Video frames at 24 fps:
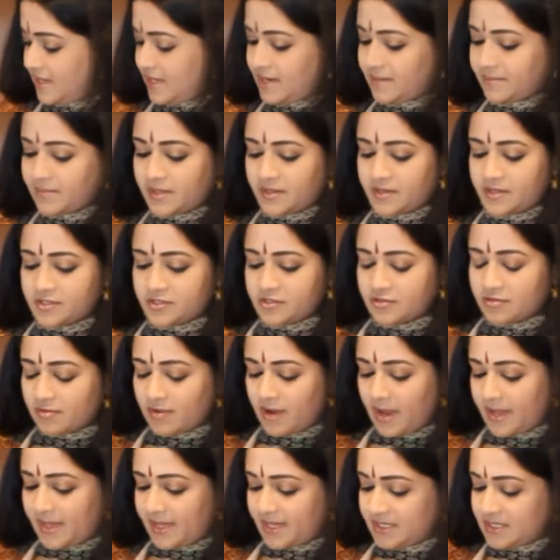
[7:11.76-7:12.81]
And I'm going to
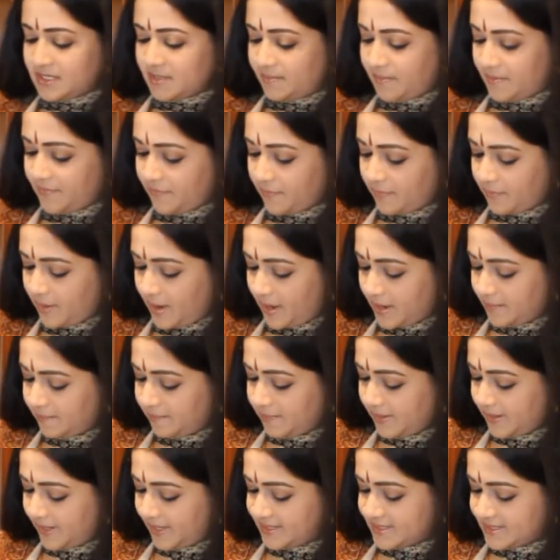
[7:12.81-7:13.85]
try it before I
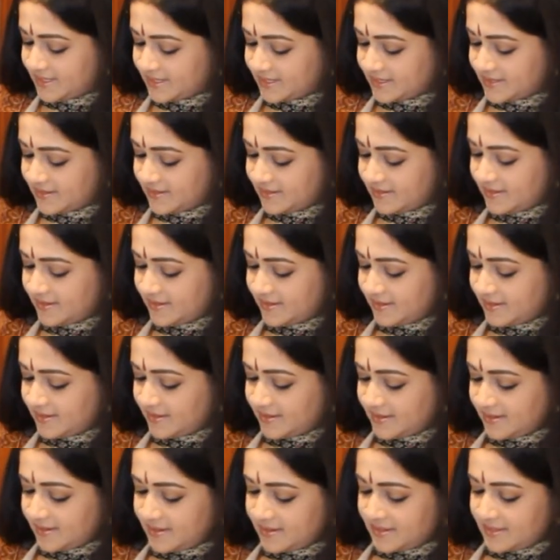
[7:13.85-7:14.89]
plate it.
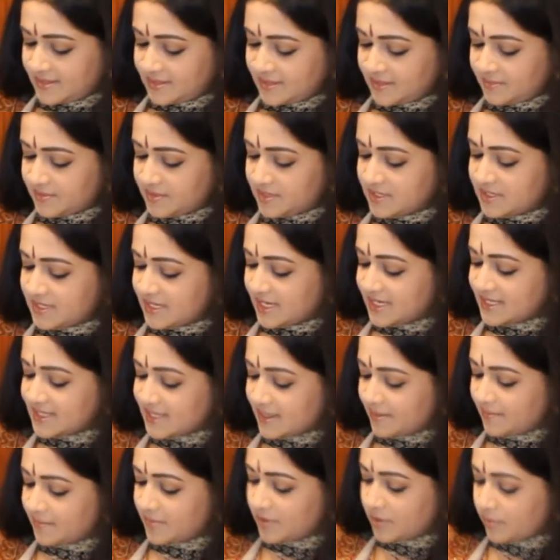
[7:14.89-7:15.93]
So just take
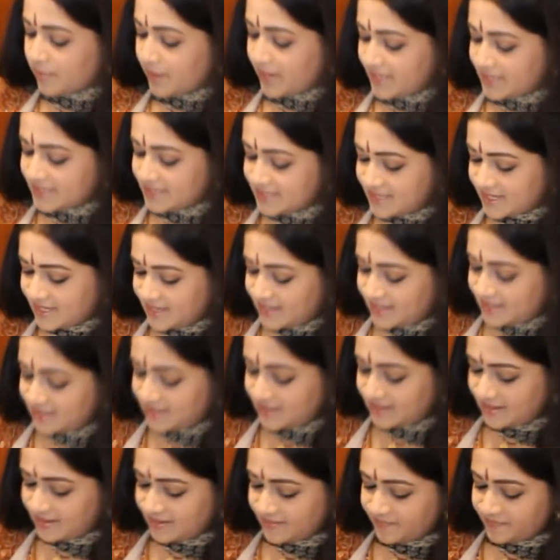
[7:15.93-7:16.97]
some greens
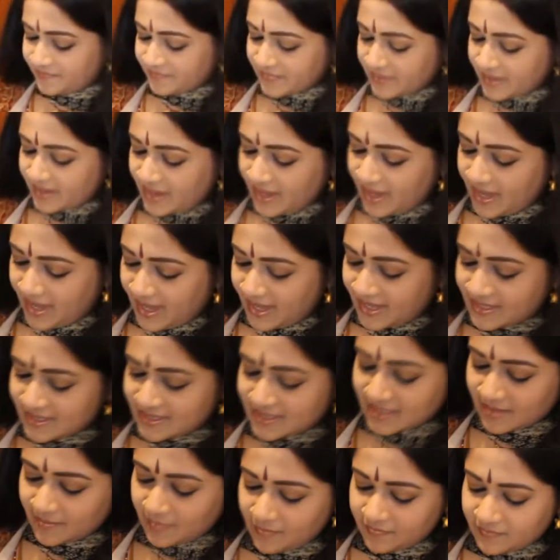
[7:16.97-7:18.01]
in and
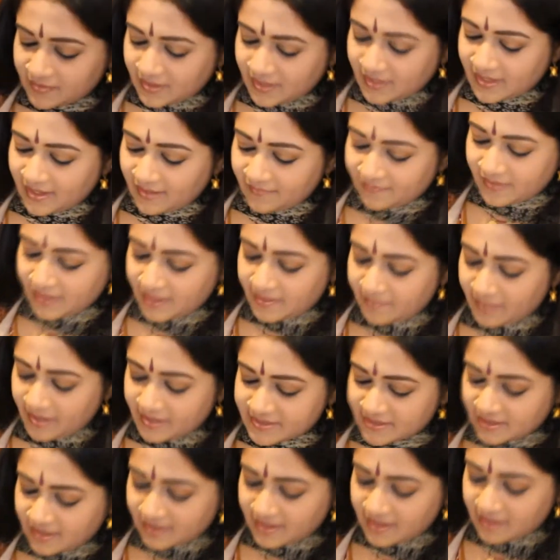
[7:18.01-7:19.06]
some of the lovely
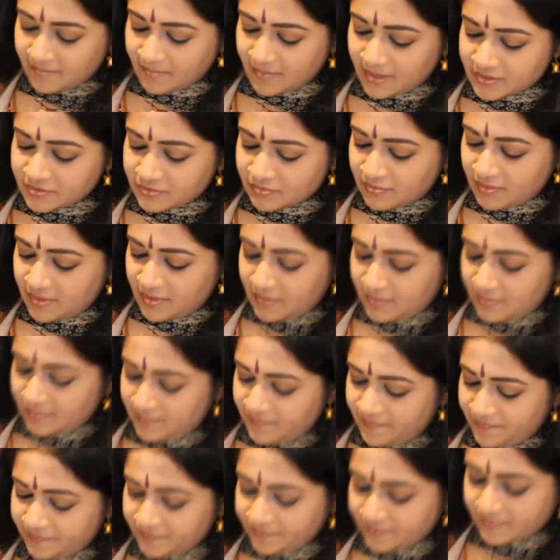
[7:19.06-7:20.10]
maitake
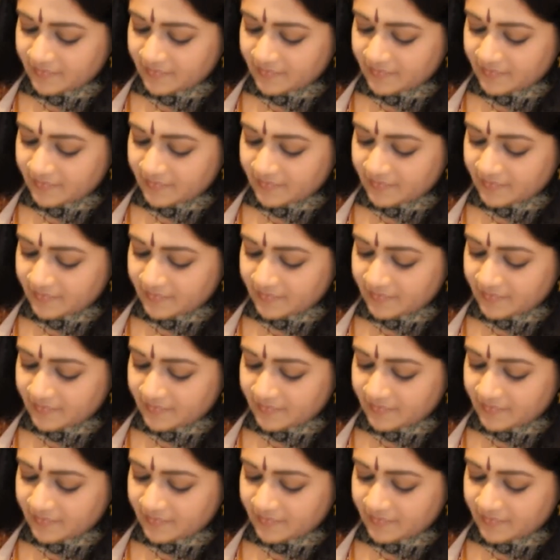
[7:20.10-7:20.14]
mushroom.